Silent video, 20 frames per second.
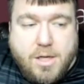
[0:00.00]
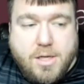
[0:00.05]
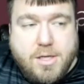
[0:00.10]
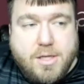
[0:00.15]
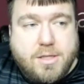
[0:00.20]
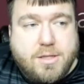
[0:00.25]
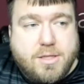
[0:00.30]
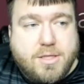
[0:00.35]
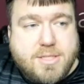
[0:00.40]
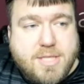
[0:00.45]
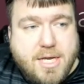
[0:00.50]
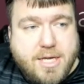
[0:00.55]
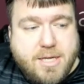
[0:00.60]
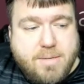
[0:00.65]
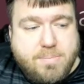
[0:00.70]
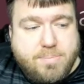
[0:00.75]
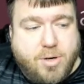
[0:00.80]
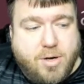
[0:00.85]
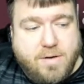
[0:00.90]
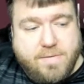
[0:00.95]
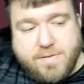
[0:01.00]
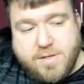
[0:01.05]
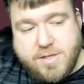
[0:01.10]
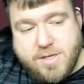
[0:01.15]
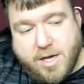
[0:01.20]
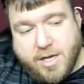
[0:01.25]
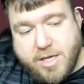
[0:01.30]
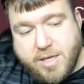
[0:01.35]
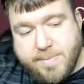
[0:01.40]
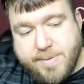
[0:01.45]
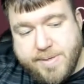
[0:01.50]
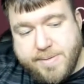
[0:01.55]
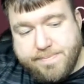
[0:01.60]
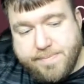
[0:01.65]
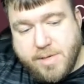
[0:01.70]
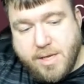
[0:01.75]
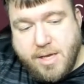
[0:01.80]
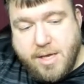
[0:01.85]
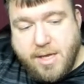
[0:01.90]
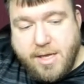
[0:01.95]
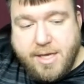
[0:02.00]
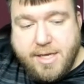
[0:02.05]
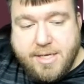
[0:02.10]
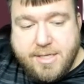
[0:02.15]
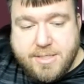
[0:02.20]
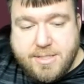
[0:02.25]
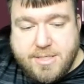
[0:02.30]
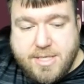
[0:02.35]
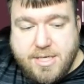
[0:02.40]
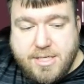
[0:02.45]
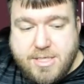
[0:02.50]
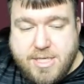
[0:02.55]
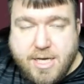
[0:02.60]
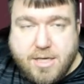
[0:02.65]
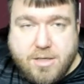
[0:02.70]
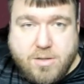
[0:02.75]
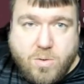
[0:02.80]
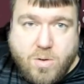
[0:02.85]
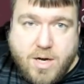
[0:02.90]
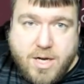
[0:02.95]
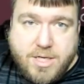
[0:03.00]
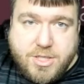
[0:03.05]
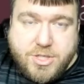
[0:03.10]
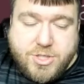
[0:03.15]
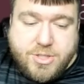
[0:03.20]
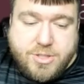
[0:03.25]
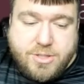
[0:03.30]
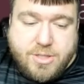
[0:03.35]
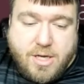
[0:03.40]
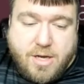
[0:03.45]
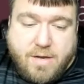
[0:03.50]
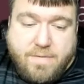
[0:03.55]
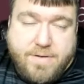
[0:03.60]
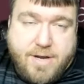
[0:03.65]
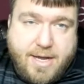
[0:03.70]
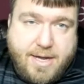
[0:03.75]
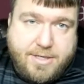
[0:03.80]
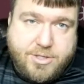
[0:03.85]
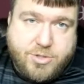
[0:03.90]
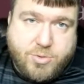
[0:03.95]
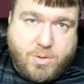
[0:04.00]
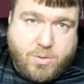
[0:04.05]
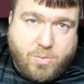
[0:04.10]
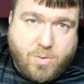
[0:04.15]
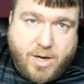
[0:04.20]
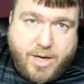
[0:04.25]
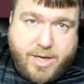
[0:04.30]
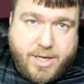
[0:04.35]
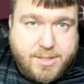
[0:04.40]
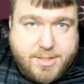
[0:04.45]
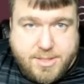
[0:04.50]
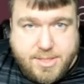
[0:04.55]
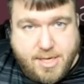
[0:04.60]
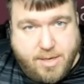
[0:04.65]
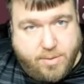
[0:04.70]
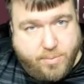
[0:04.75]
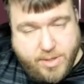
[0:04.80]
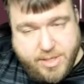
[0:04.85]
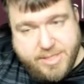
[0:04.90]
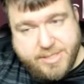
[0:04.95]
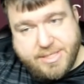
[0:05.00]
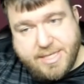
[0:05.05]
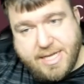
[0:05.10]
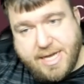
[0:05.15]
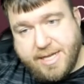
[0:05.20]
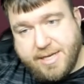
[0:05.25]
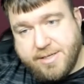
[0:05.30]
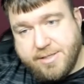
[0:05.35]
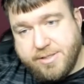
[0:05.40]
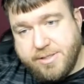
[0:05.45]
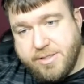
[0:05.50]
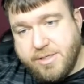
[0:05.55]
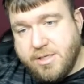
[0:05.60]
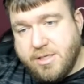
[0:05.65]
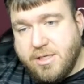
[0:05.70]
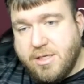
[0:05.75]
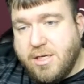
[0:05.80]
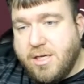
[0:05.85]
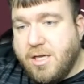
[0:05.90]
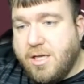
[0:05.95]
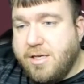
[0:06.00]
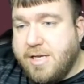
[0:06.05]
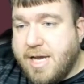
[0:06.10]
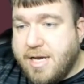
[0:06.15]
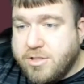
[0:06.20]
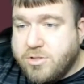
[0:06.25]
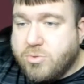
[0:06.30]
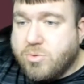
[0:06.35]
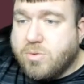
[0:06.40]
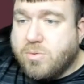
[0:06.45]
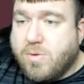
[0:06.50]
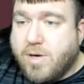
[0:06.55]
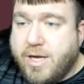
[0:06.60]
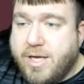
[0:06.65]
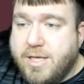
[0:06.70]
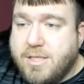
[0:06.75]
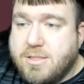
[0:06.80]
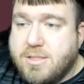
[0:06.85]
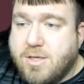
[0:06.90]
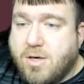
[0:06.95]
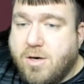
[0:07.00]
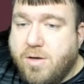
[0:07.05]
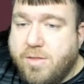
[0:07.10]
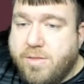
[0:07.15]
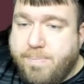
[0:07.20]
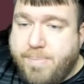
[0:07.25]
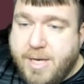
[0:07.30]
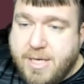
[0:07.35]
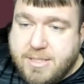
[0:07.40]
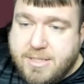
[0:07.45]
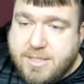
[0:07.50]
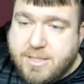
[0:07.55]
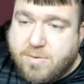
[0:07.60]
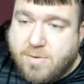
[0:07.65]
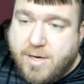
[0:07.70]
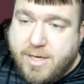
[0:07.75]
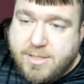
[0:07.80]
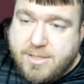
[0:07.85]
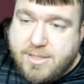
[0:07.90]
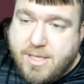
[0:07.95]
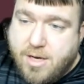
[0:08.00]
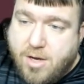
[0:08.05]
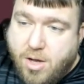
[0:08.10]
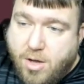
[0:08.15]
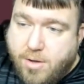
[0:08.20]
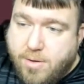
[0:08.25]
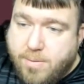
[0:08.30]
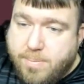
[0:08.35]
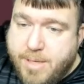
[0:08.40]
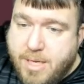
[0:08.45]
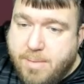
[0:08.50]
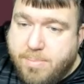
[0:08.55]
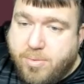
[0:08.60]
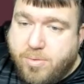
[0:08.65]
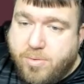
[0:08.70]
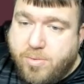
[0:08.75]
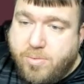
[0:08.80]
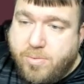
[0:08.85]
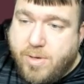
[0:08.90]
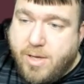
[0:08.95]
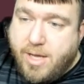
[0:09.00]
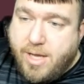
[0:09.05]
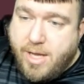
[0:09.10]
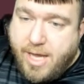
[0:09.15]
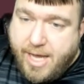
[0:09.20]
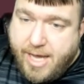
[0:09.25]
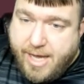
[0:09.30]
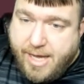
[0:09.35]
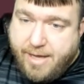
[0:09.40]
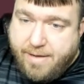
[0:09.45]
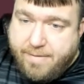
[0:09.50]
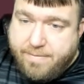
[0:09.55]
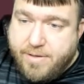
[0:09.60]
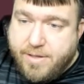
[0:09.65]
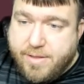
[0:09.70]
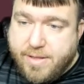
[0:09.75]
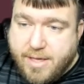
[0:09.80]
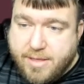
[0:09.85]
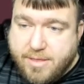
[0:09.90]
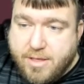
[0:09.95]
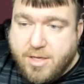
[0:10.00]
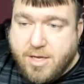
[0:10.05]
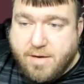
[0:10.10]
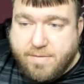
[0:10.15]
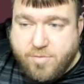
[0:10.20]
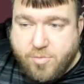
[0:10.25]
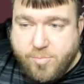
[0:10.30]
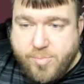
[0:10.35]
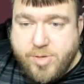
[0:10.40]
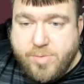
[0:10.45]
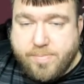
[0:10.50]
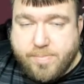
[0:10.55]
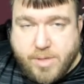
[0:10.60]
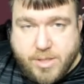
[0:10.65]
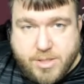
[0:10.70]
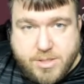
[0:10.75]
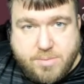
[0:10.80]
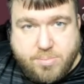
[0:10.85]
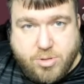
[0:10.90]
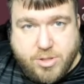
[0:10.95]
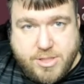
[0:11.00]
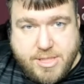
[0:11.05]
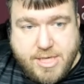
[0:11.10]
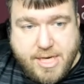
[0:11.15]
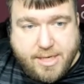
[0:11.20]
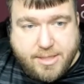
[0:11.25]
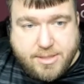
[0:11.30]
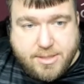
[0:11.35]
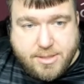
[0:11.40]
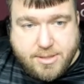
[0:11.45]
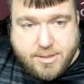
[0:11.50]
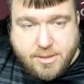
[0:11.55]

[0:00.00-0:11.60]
The second part of the document is the Declaration of Natural Rights. Now, what is that? Natural rights are the basic rights that all people have that the government must protect.